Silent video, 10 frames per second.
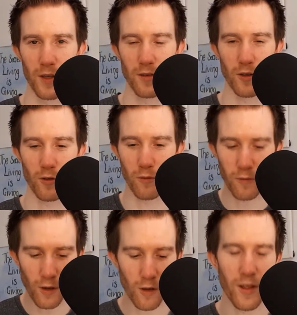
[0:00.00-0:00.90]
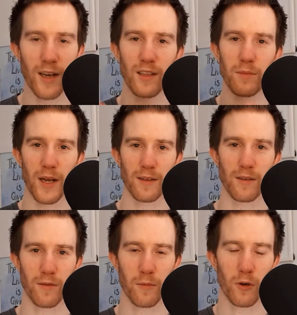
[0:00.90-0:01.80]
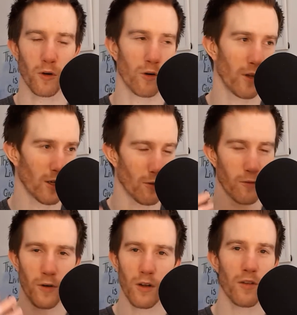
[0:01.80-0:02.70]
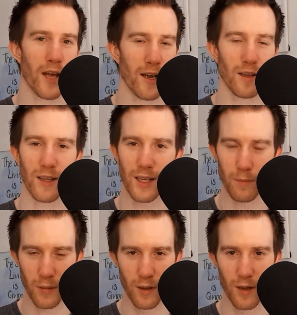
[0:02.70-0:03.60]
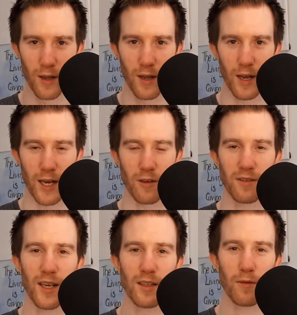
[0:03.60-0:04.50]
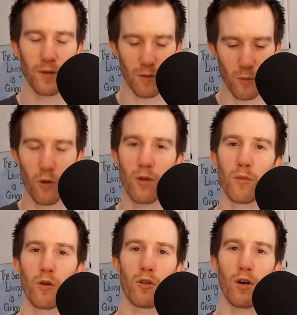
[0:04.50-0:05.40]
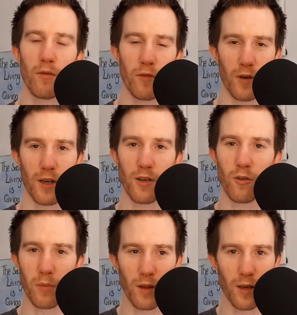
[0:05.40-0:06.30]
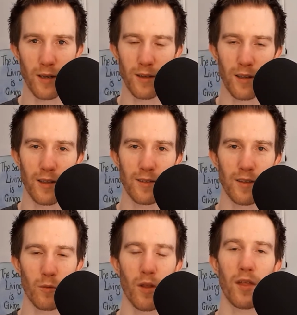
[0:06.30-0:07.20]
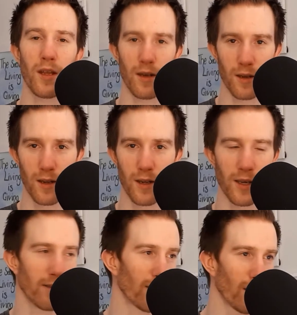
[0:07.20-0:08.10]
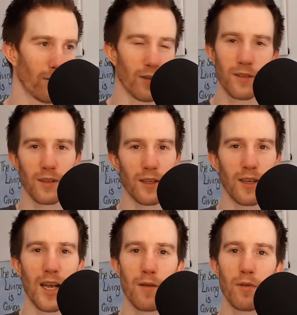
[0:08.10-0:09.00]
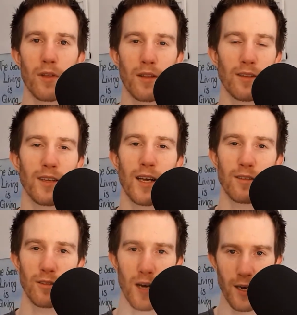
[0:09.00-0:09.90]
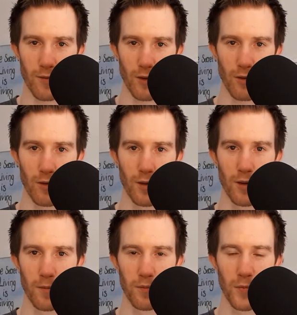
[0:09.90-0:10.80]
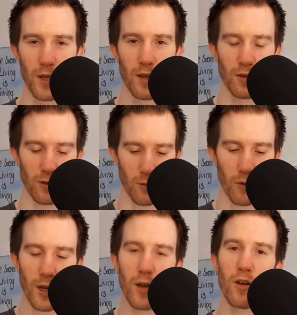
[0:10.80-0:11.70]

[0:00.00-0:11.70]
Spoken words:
So you'll follow that expansive calling, you'll follow that leap, and you'll start to feel more and more confident in your ability to listen within instead of listening to everything that's outside of you. So what I